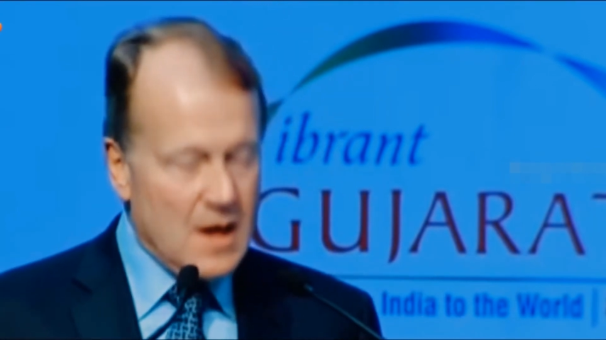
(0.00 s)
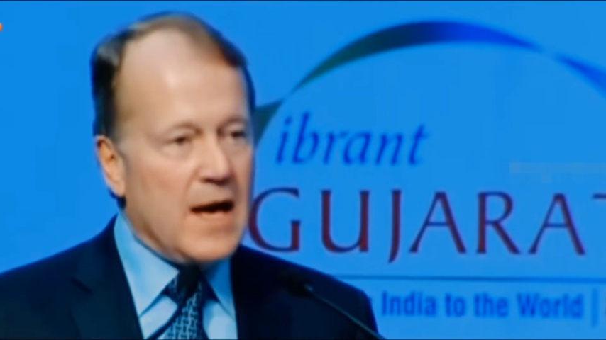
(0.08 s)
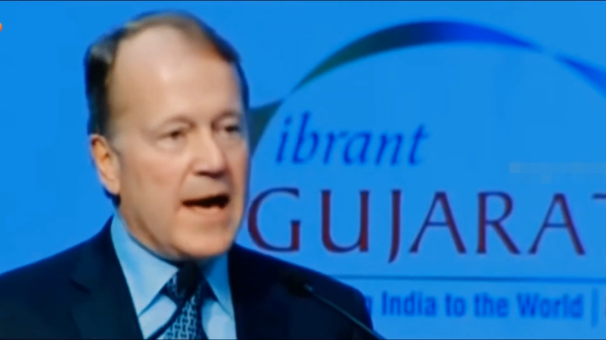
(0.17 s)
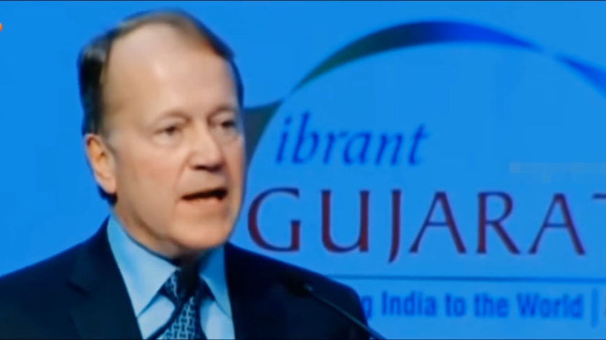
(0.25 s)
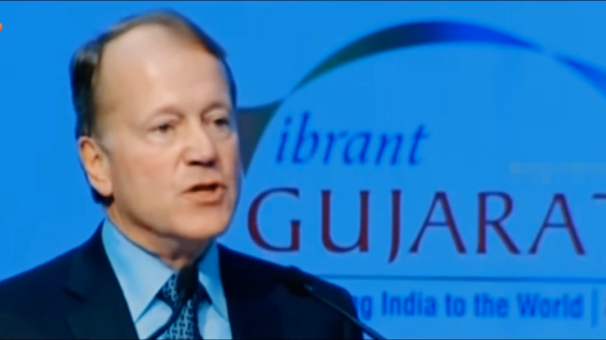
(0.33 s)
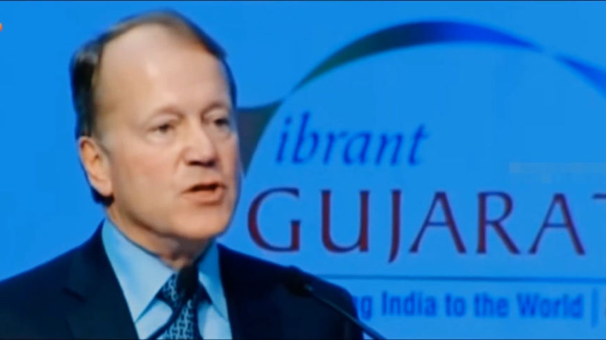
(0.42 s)

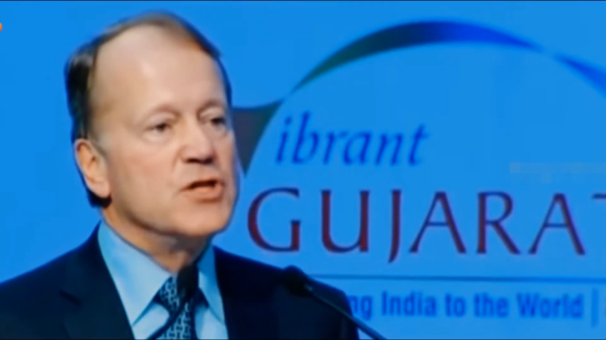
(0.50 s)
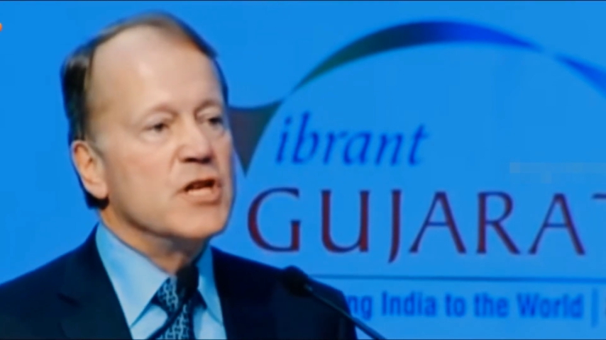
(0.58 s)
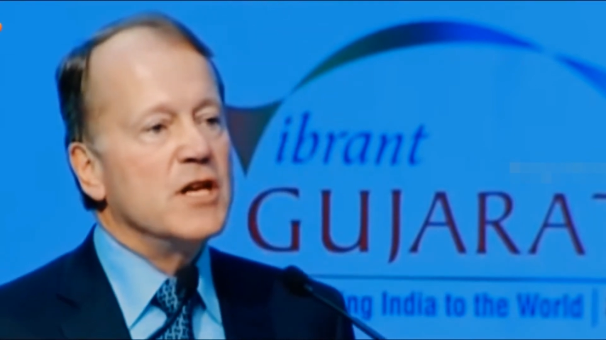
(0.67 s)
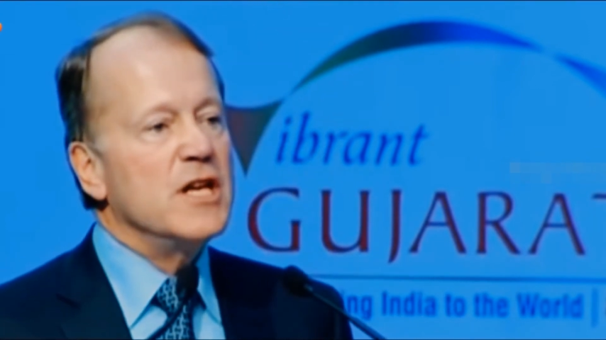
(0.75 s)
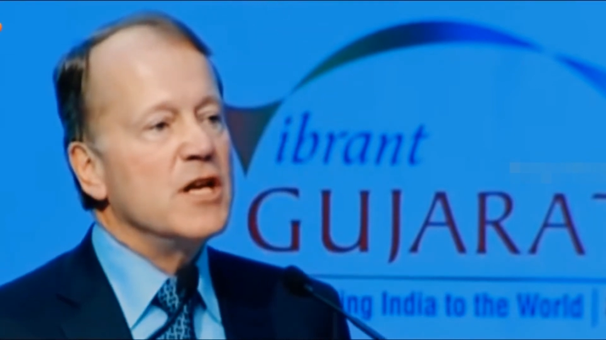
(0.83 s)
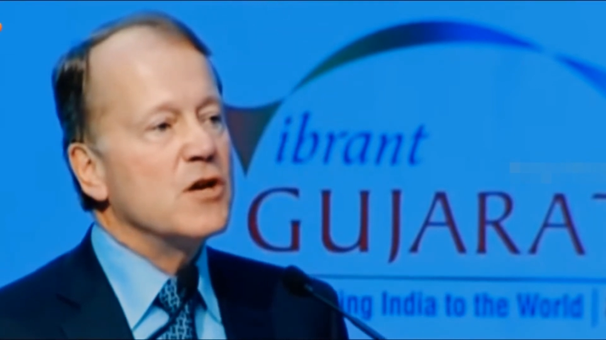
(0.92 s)
And you see an
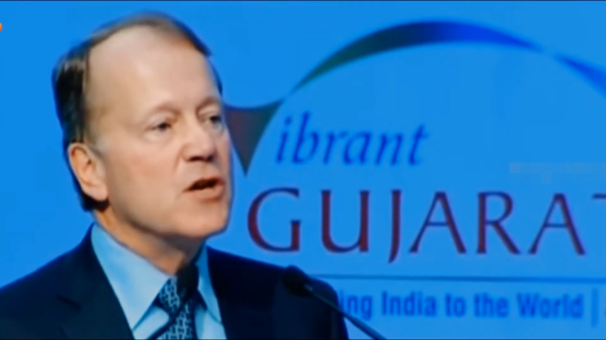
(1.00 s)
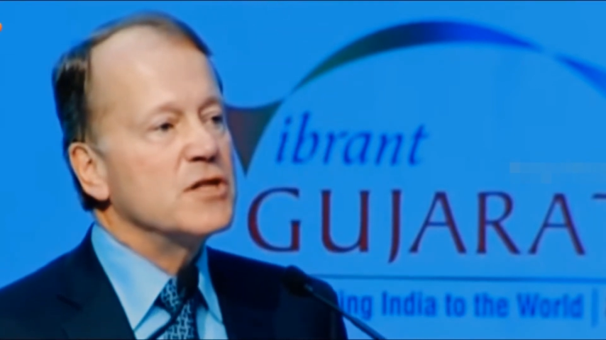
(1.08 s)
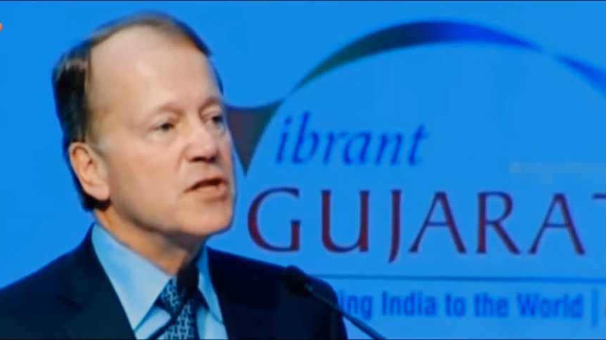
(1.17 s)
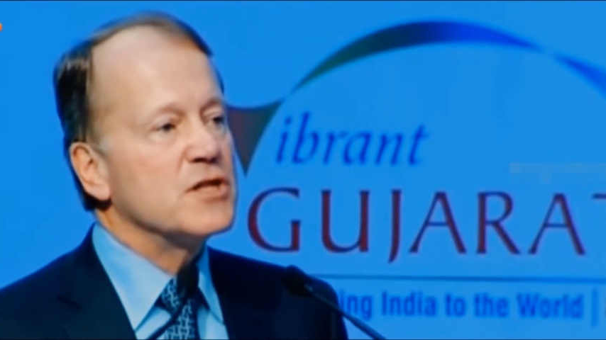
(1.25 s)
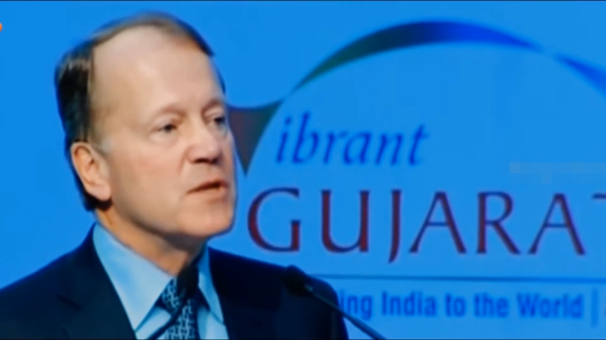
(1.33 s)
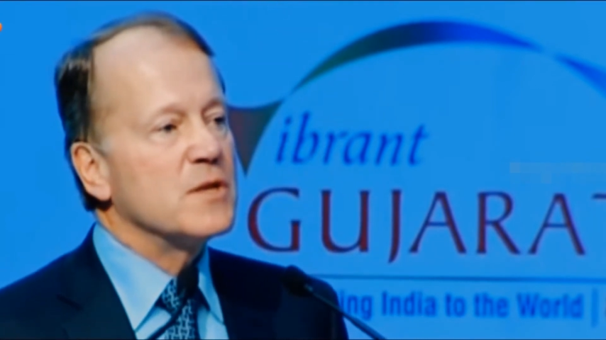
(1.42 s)

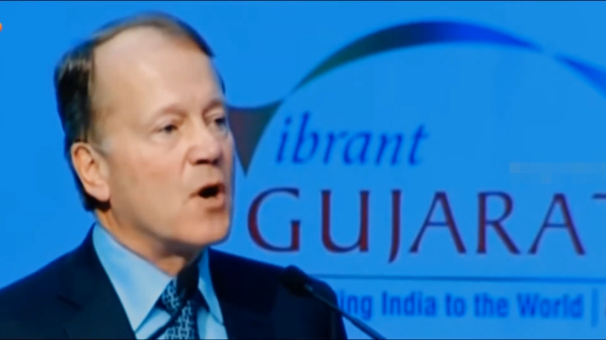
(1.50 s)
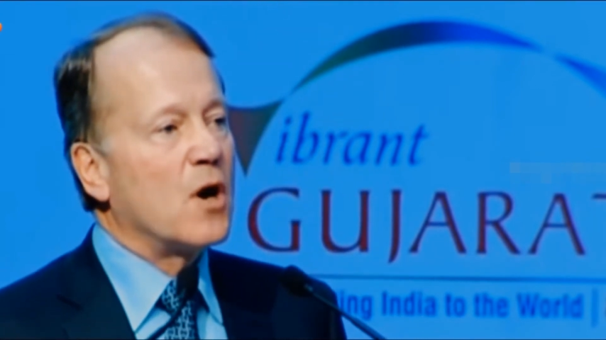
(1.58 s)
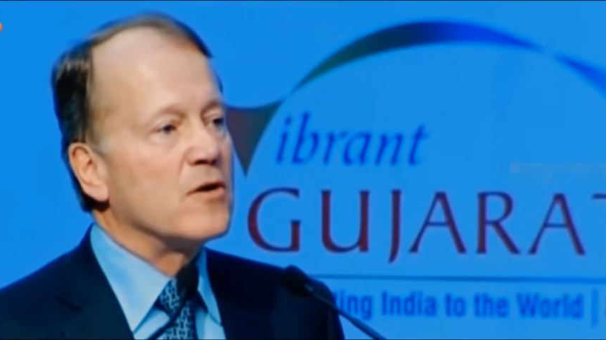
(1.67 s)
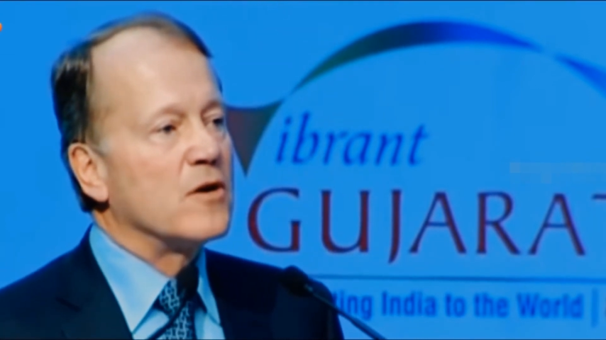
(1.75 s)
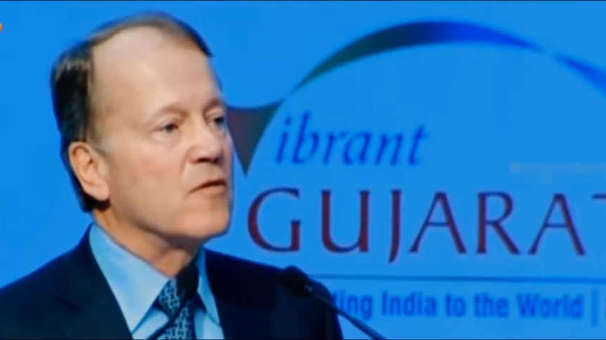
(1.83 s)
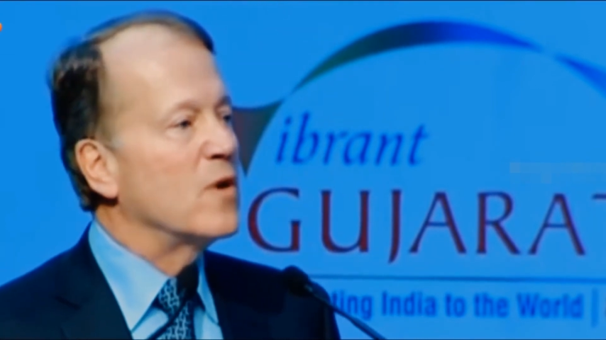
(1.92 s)
ecosystem
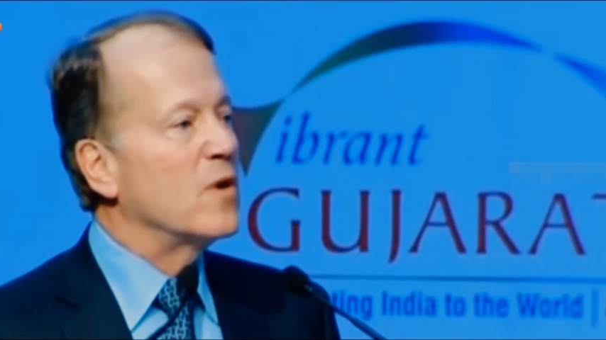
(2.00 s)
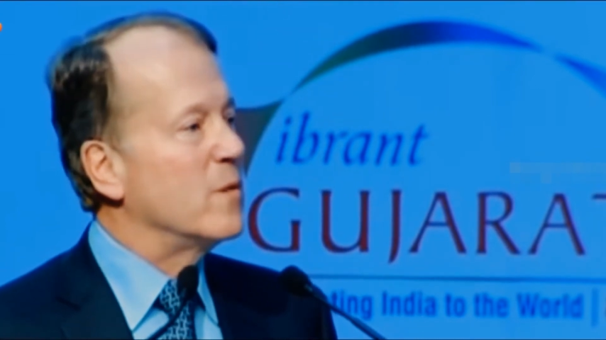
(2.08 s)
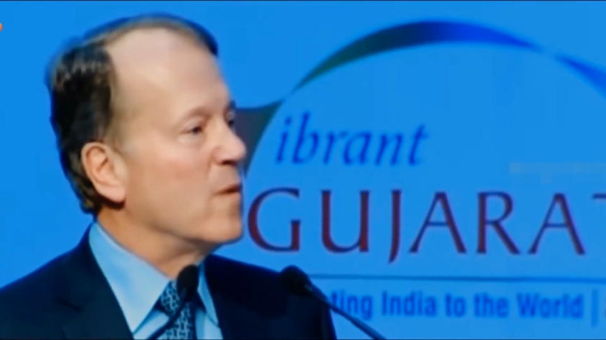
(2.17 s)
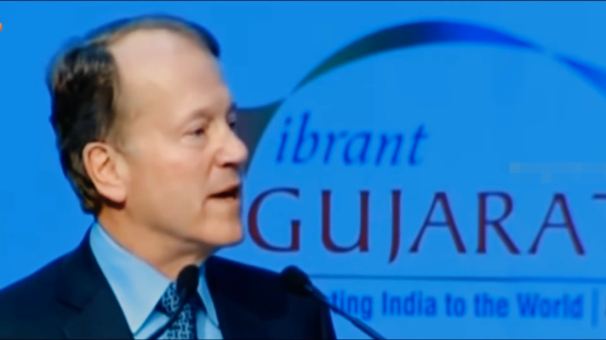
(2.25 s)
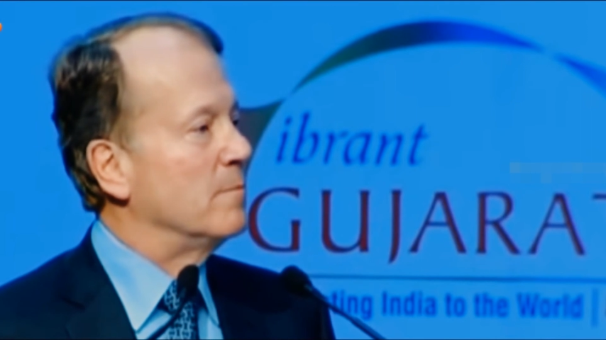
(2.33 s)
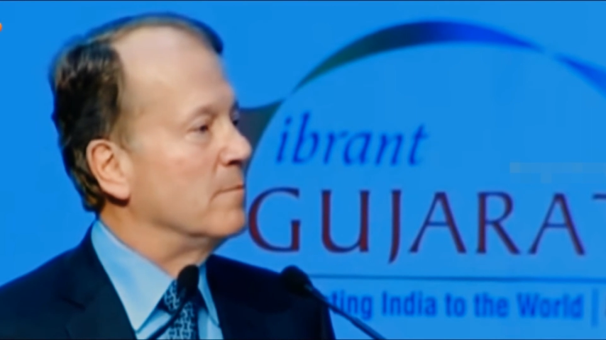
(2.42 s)
partner of win-win.